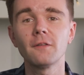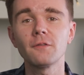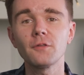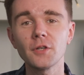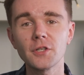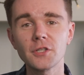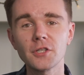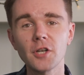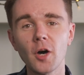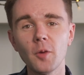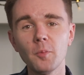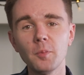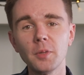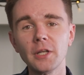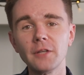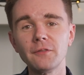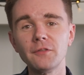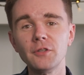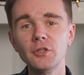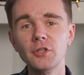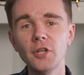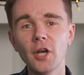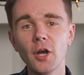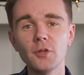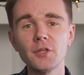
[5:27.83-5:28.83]
For example, if
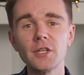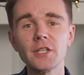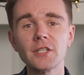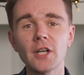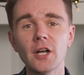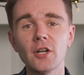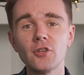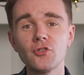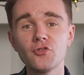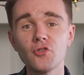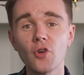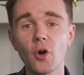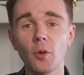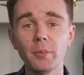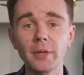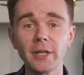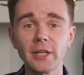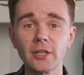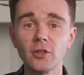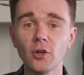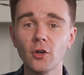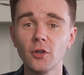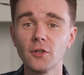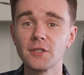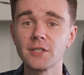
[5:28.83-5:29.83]
you notice a drop
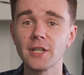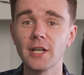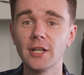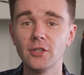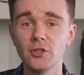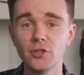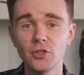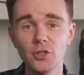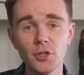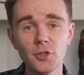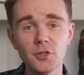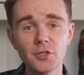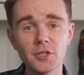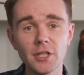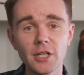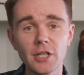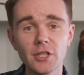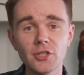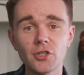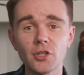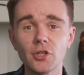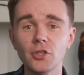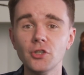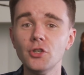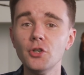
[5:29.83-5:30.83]
in content
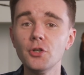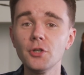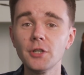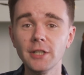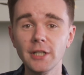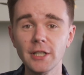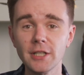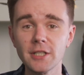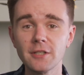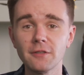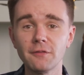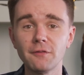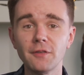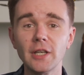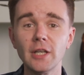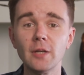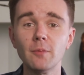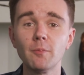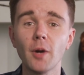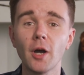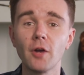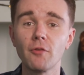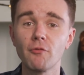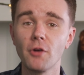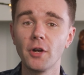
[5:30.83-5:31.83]
usage, you can
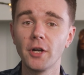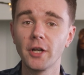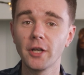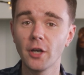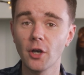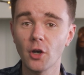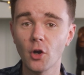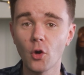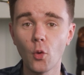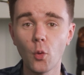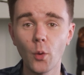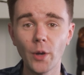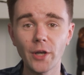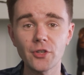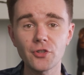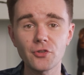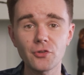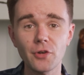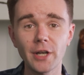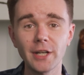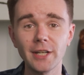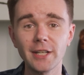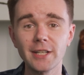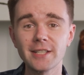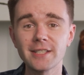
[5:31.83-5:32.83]
intervene by running a quick
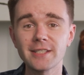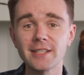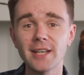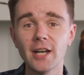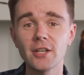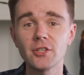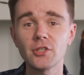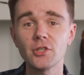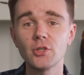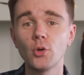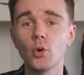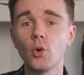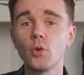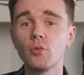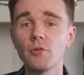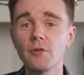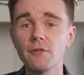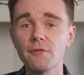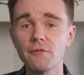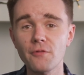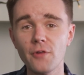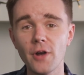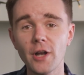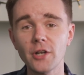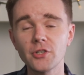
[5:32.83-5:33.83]
training session or
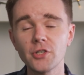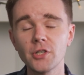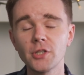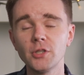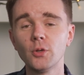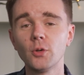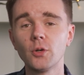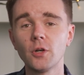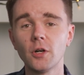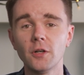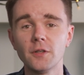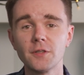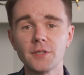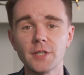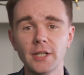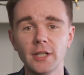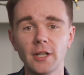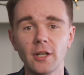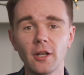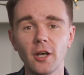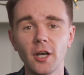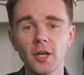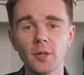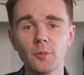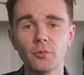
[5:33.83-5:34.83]
refreshing your content
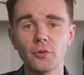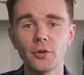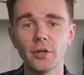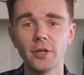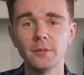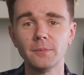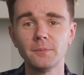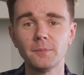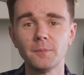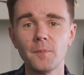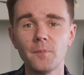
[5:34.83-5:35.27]
library.